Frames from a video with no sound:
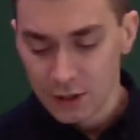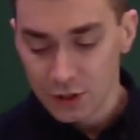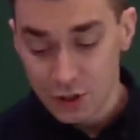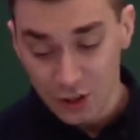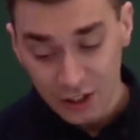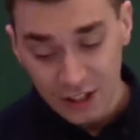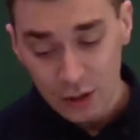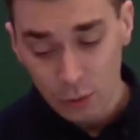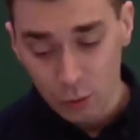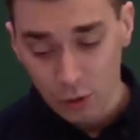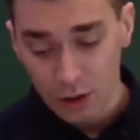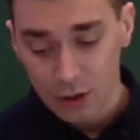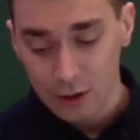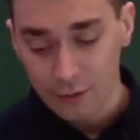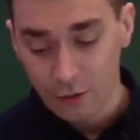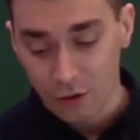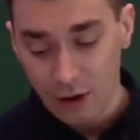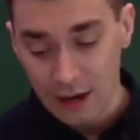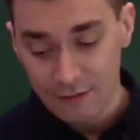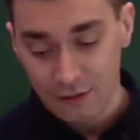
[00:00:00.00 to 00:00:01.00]
study the work
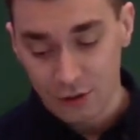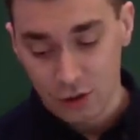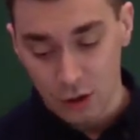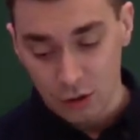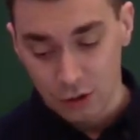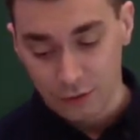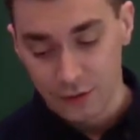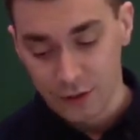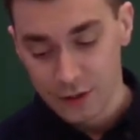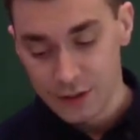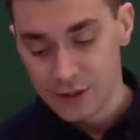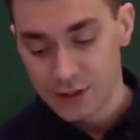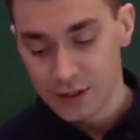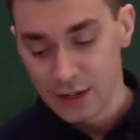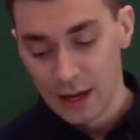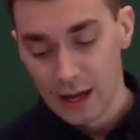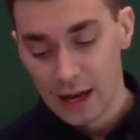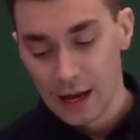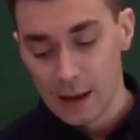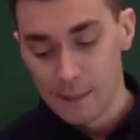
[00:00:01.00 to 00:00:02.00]
of great photographers.
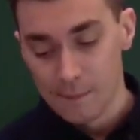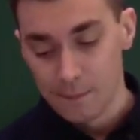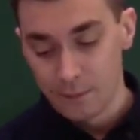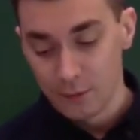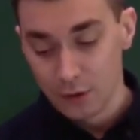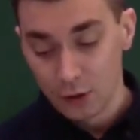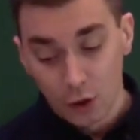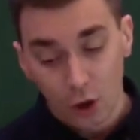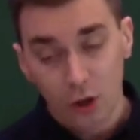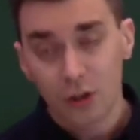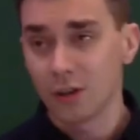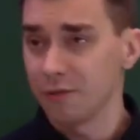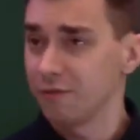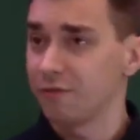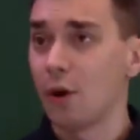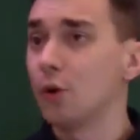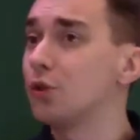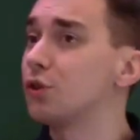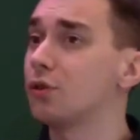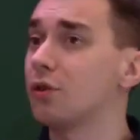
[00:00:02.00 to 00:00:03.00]
Look at
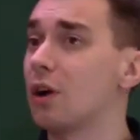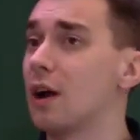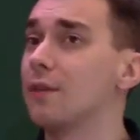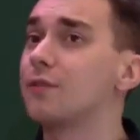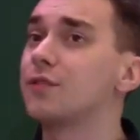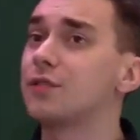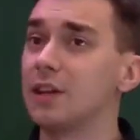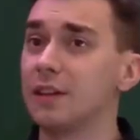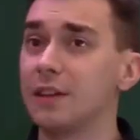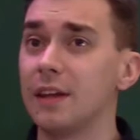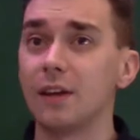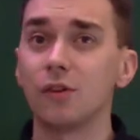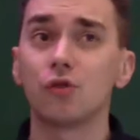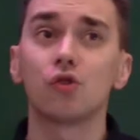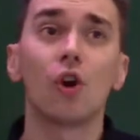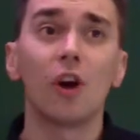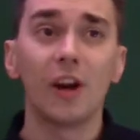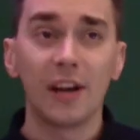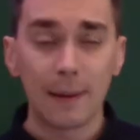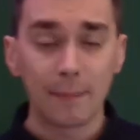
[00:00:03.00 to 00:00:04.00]
photographs and then
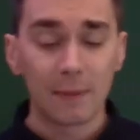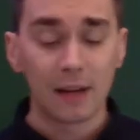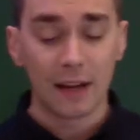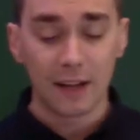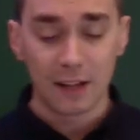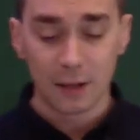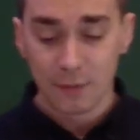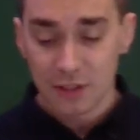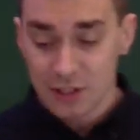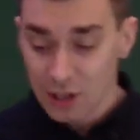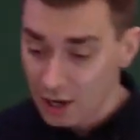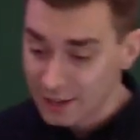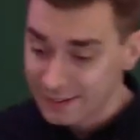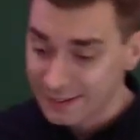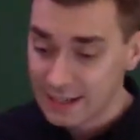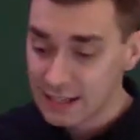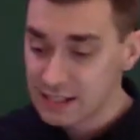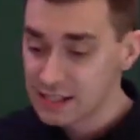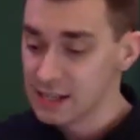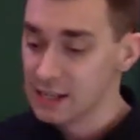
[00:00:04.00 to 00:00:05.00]
try and emulate them, as I
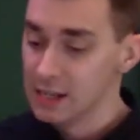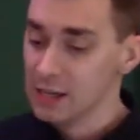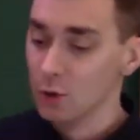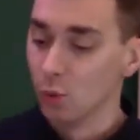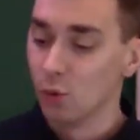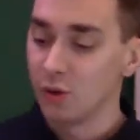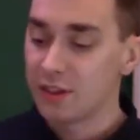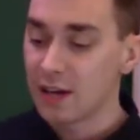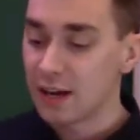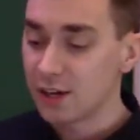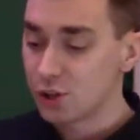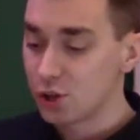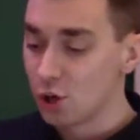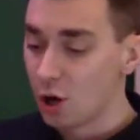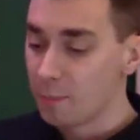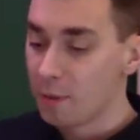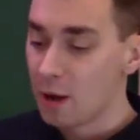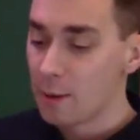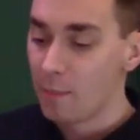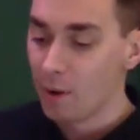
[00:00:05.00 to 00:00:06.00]
did with that
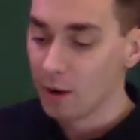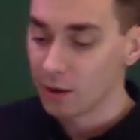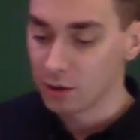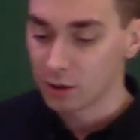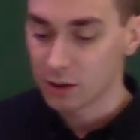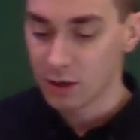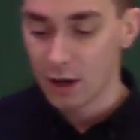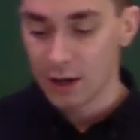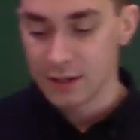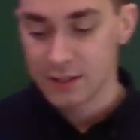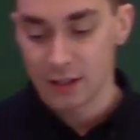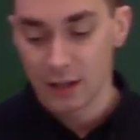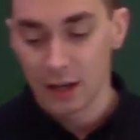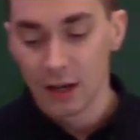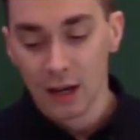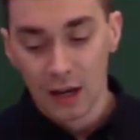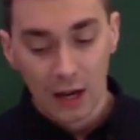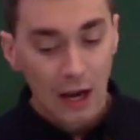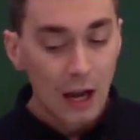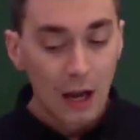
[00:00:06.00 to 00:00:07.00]
shot by Michael Kaiser.
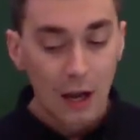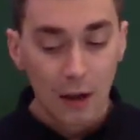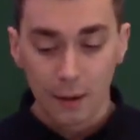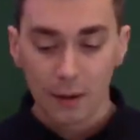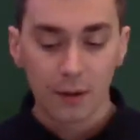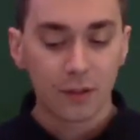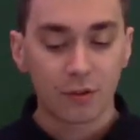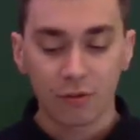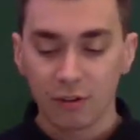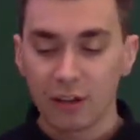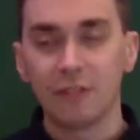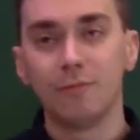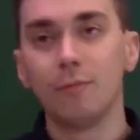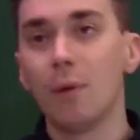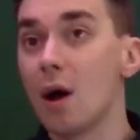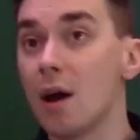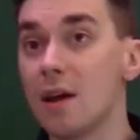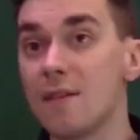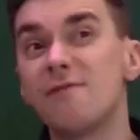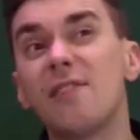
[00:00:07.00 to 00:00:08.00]
3 of
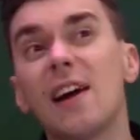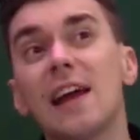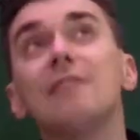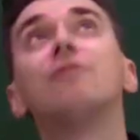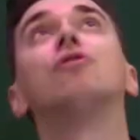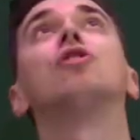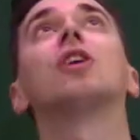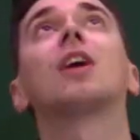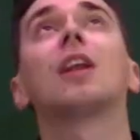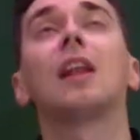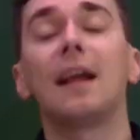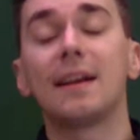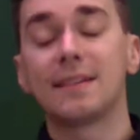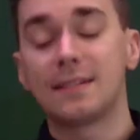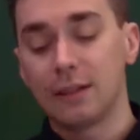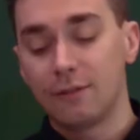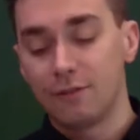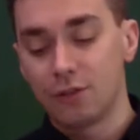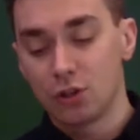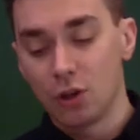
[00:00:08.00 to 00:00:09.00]
my favourite
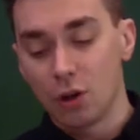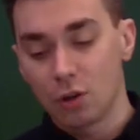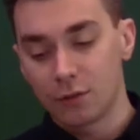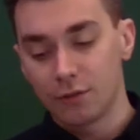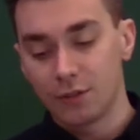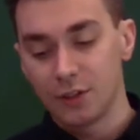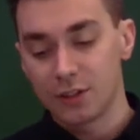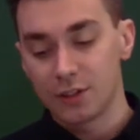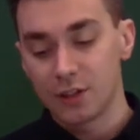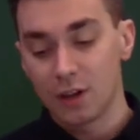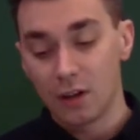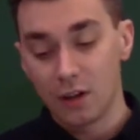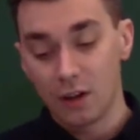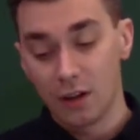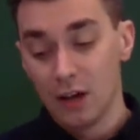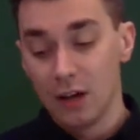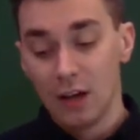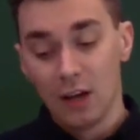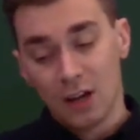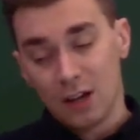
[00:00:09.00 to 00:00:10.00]
classic photographers are
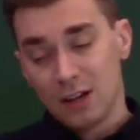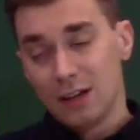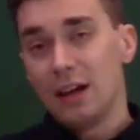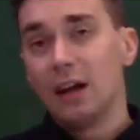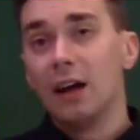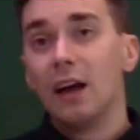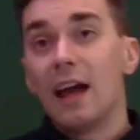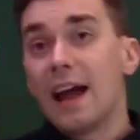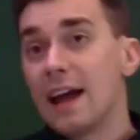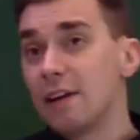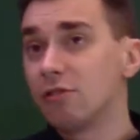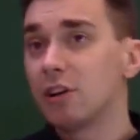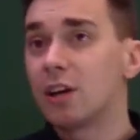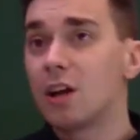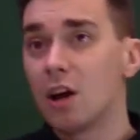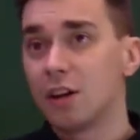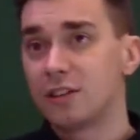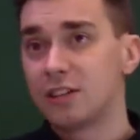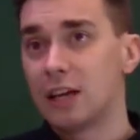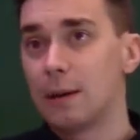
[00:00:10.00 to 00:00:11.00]
Henri
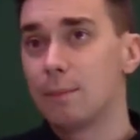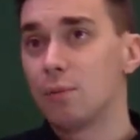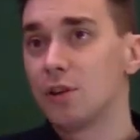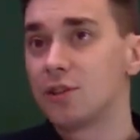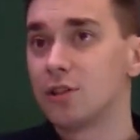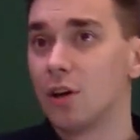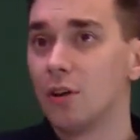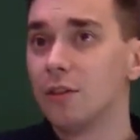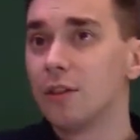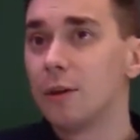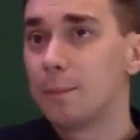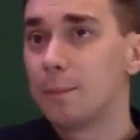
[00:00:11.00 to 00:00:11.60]
Cartier-Bresson, the